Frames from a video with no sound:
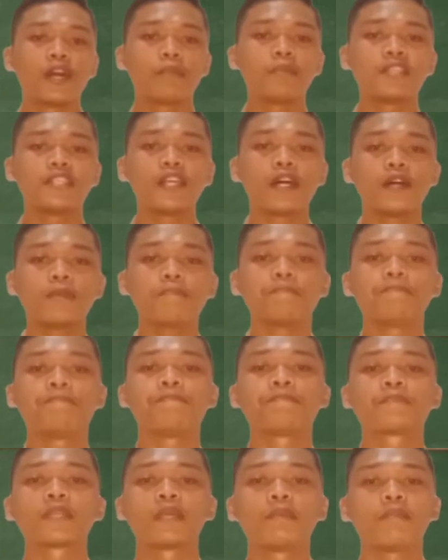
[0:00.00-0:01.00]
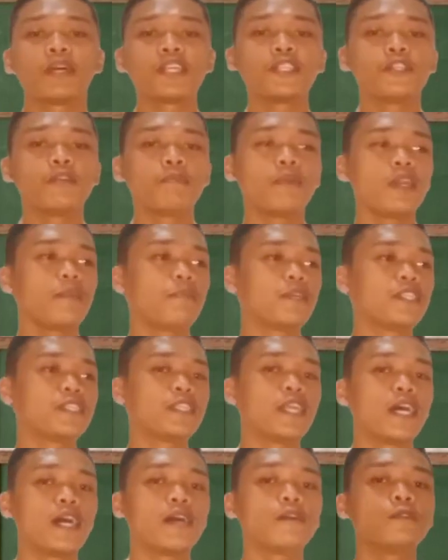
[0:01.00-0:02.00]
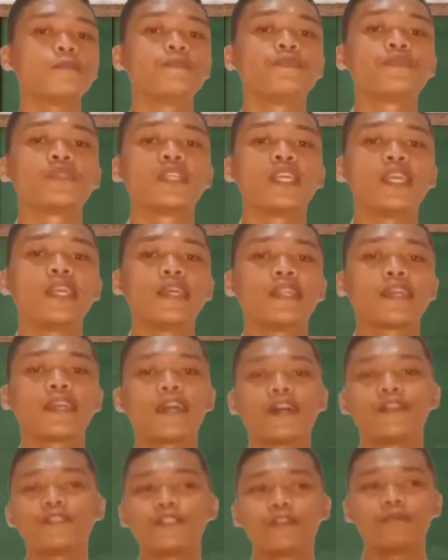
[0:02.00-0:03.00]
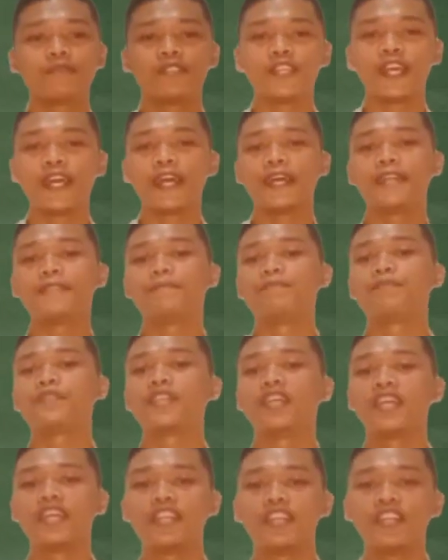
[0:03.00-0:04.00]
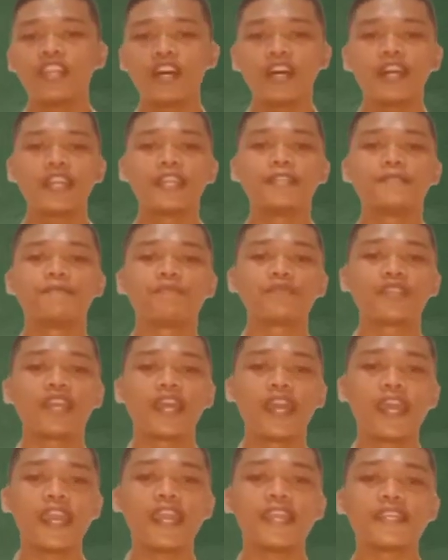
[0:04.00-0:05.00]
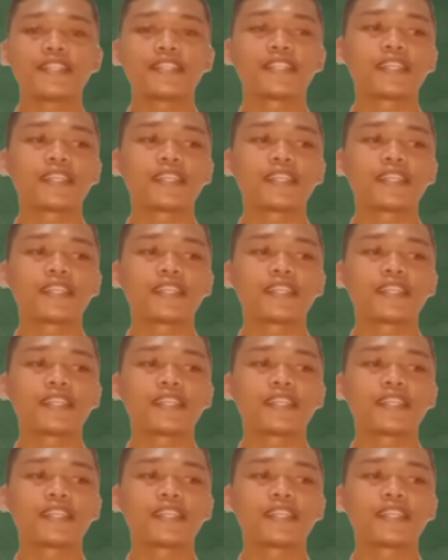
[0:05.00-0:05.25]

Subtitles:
is up. Pass your papers now. In a count of 10, 9, 8,